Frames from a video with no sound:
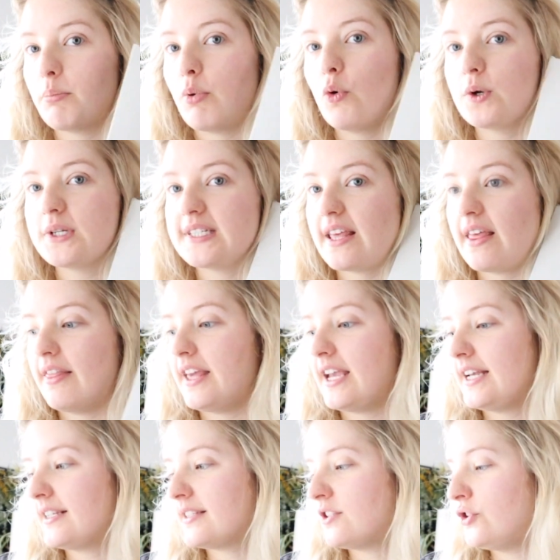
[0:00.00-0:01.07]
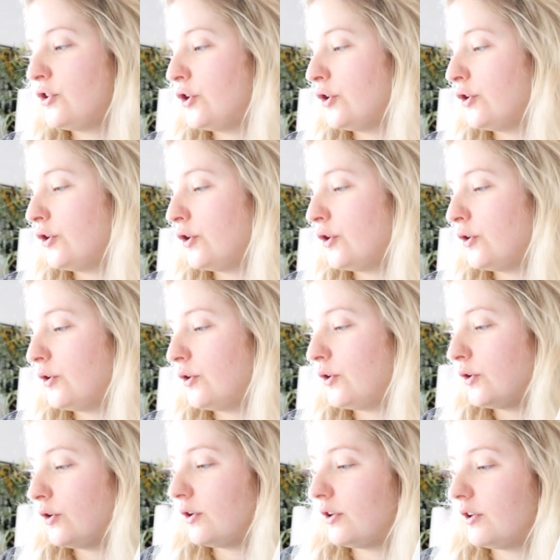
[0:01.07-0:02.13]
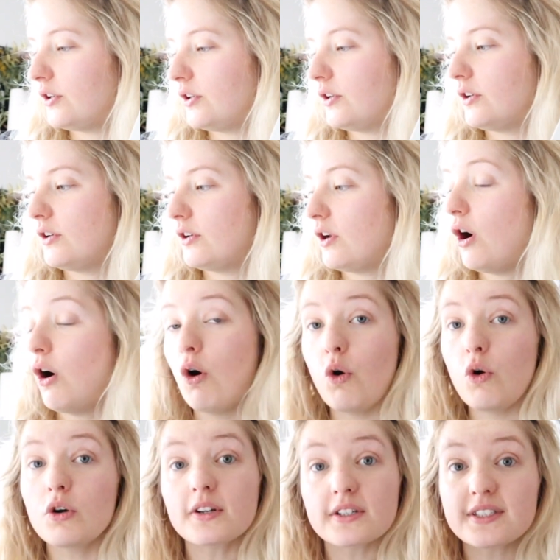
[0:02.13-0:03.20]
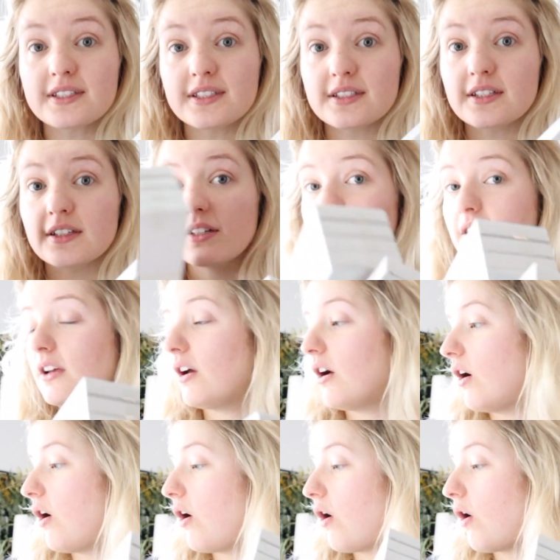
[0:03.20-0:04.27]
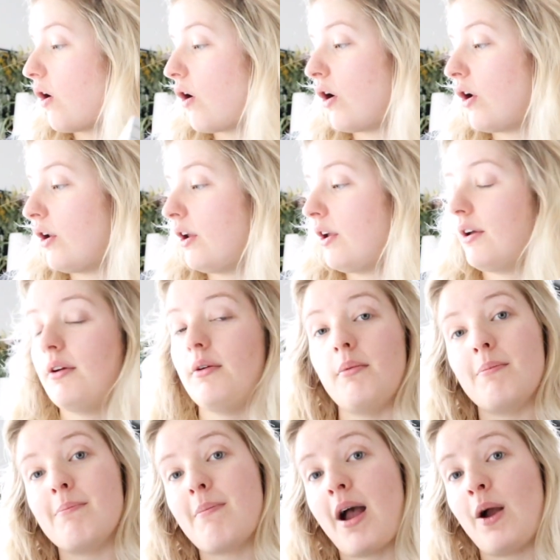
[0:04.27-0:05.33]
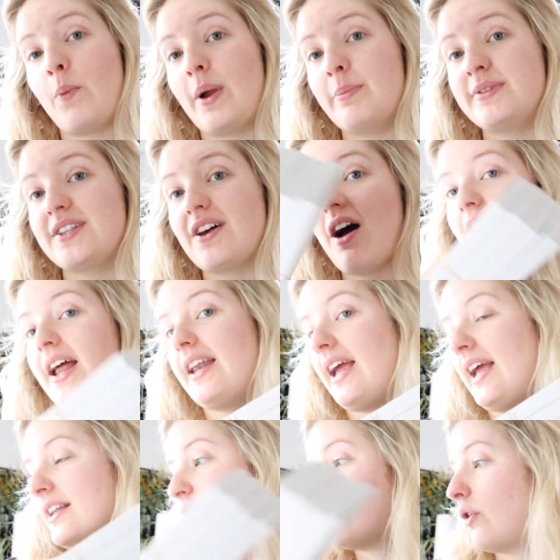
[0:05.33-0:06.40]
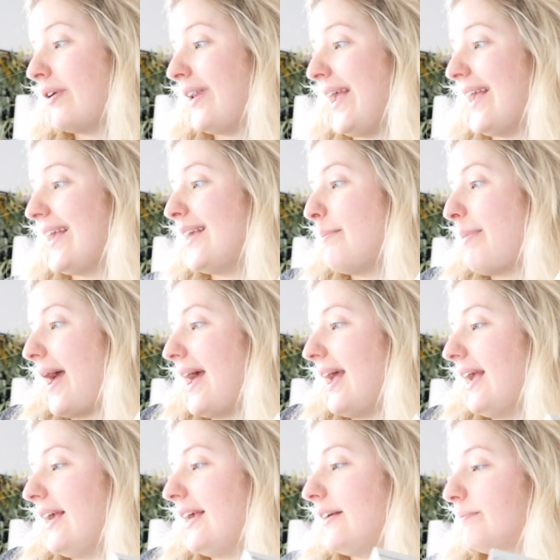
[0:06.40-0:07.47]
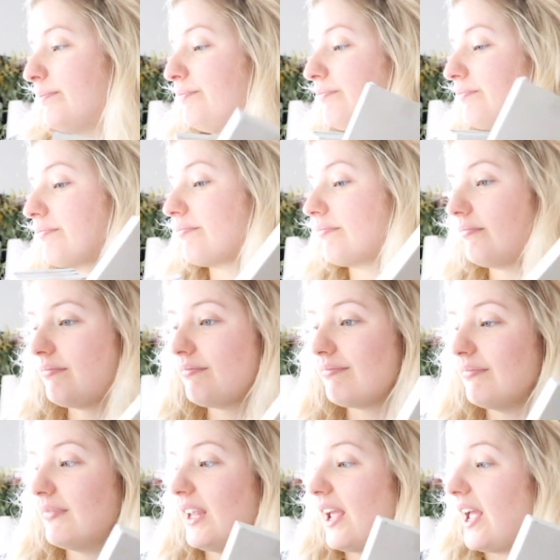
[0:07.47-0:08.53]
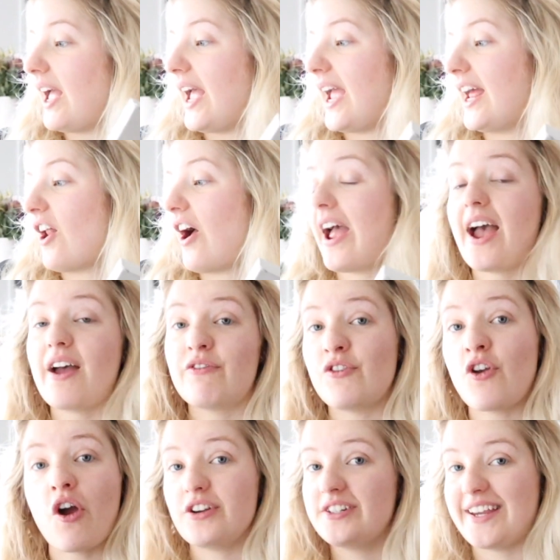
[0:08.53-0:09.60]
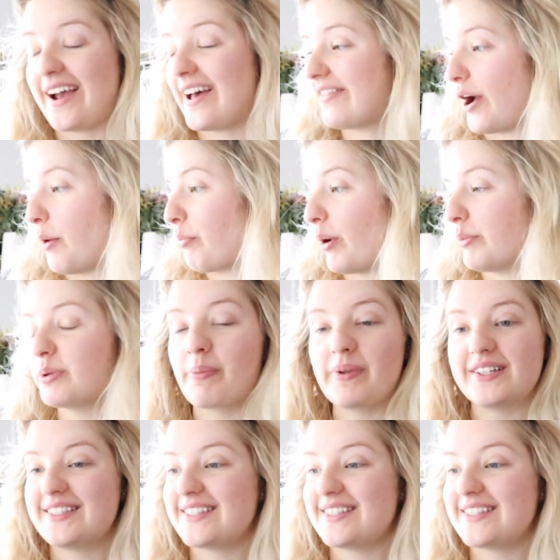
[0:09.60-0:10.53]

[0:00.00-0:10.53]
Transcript: put these new hooks on my website and on eBay, and I have no doubt they'll probably